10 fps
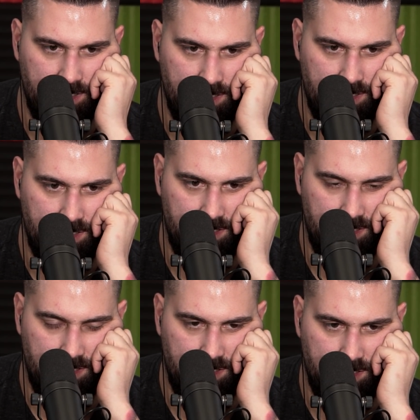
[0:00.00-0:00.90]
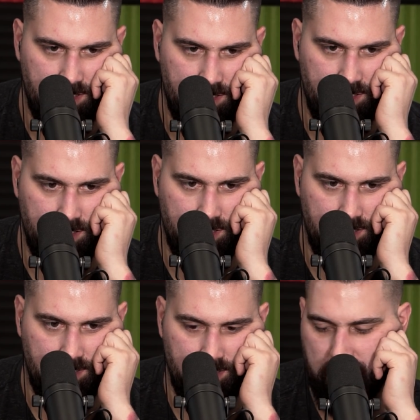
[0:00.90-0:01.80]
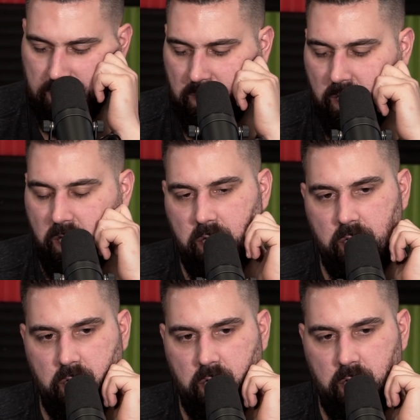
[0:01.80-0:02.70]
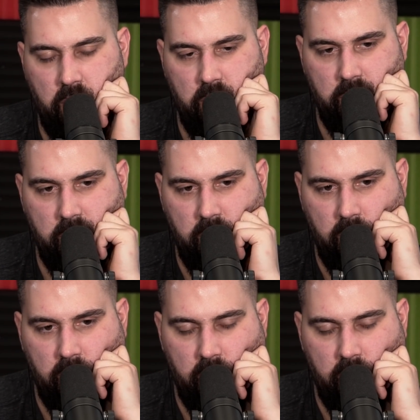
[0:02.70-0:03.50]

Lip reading: The person shown says nothing.